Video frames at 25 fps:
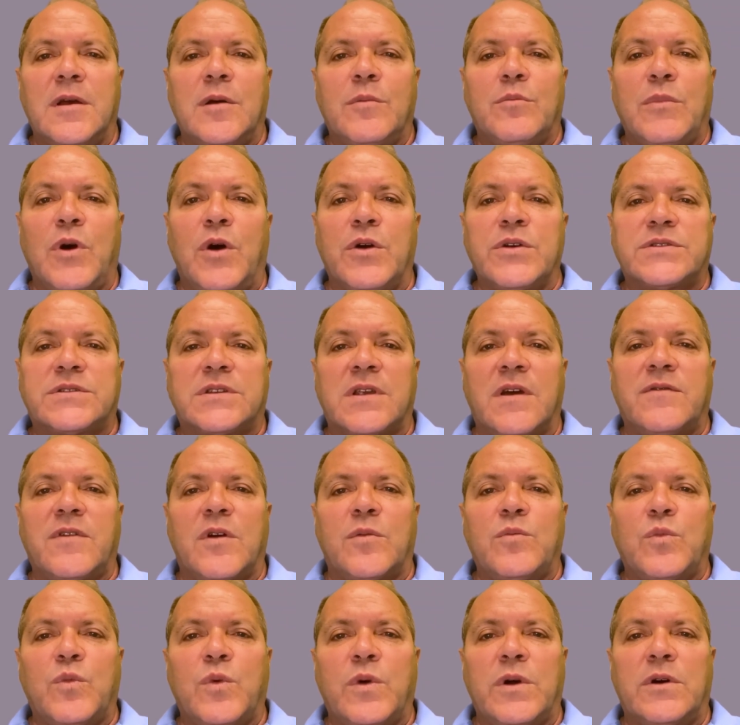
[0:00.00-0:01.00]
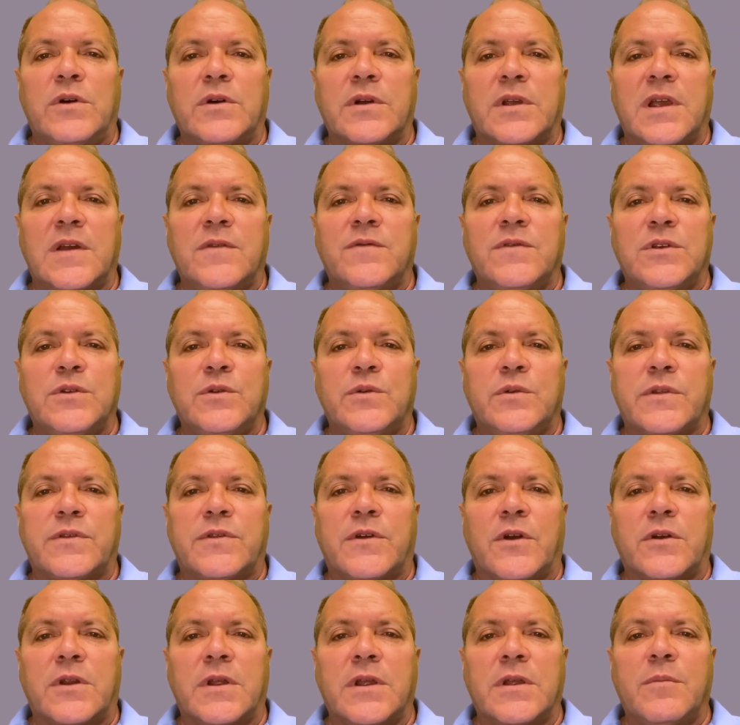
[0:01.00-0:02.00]
Most of them will give you a
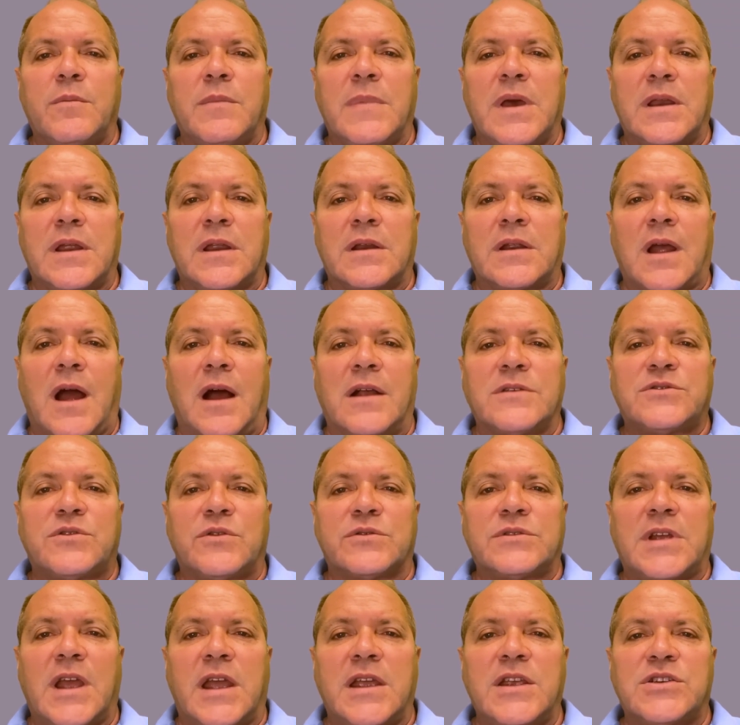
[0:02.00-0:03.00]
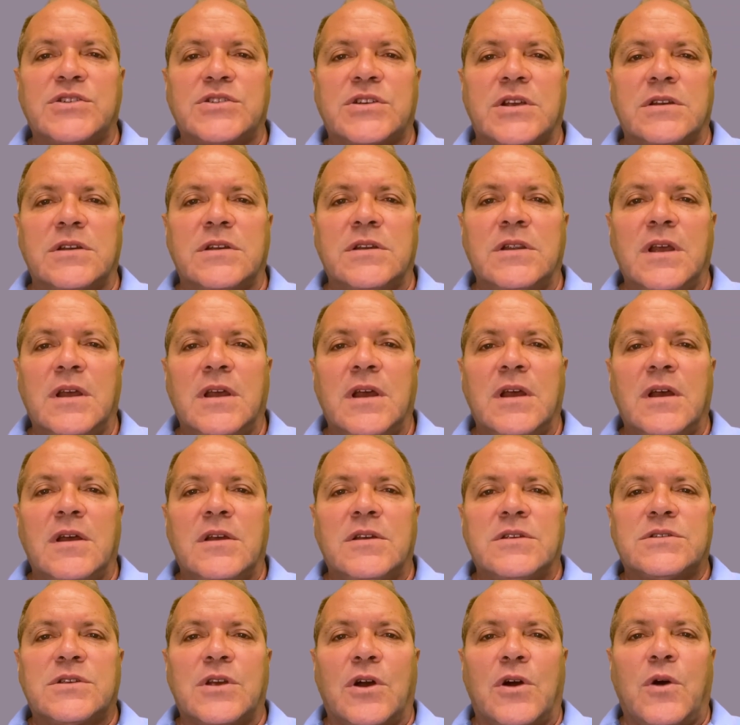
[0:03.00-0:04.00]
thirty minute consultation,
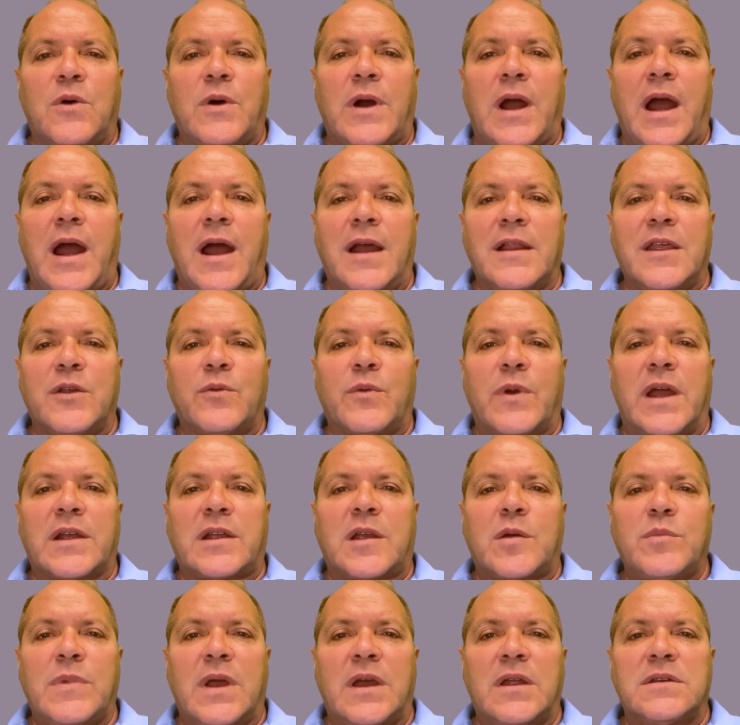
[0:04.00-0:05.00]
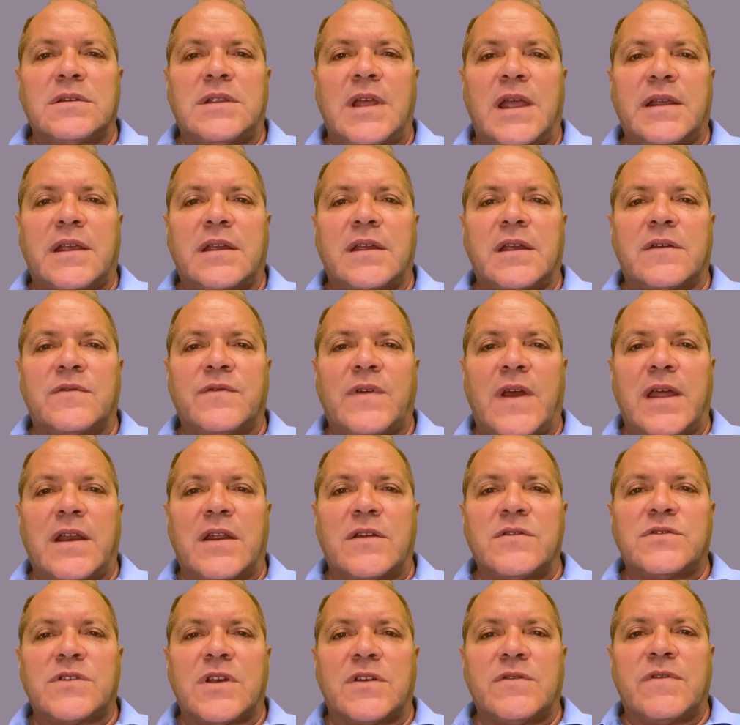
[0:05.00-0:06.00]
so I highly recommend taking
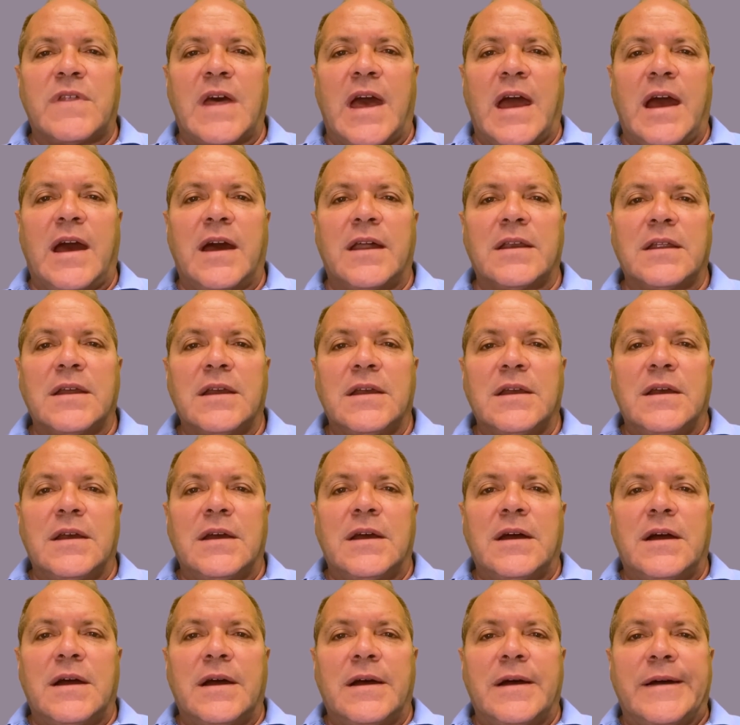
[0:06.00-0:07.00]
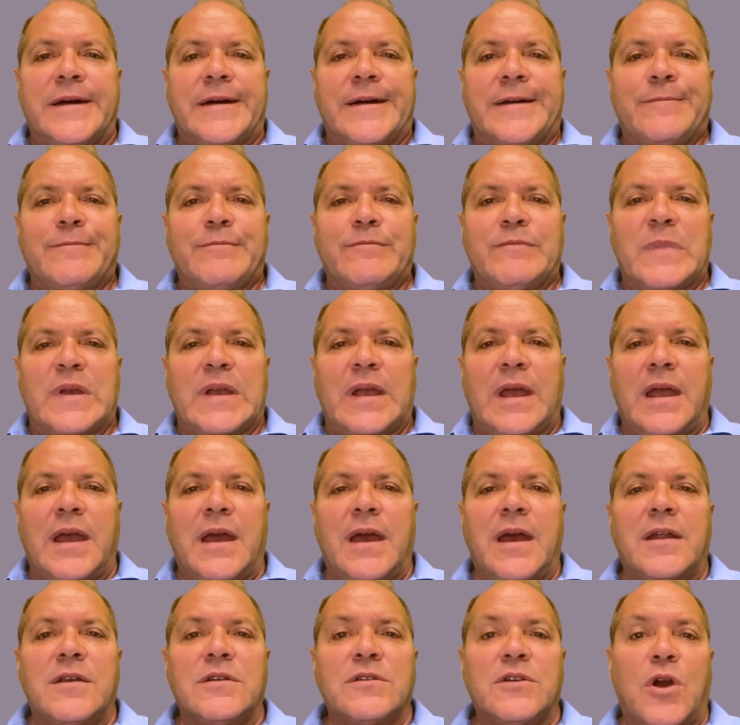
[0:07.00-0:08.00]
advantage of that um,
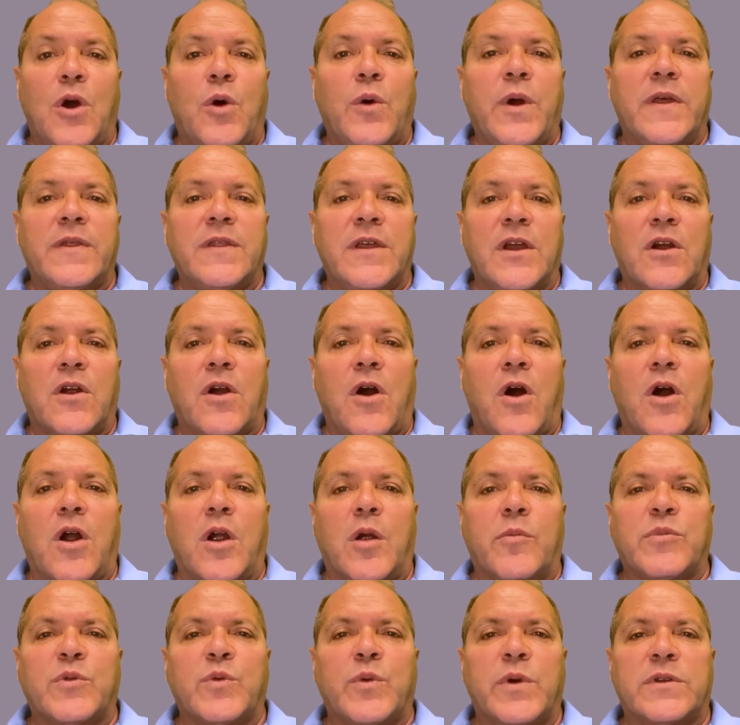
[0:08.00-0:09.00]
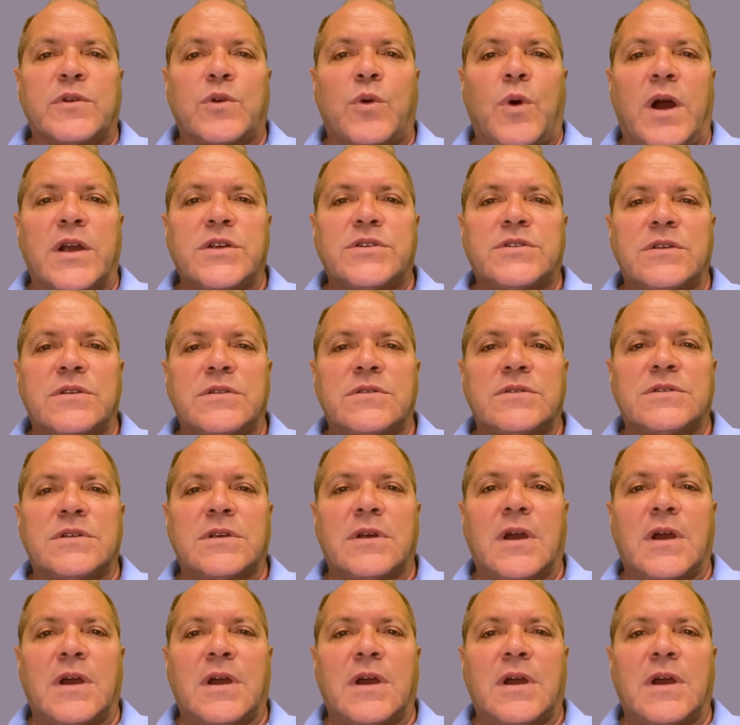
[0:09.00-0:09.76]
and go in there armed with questions.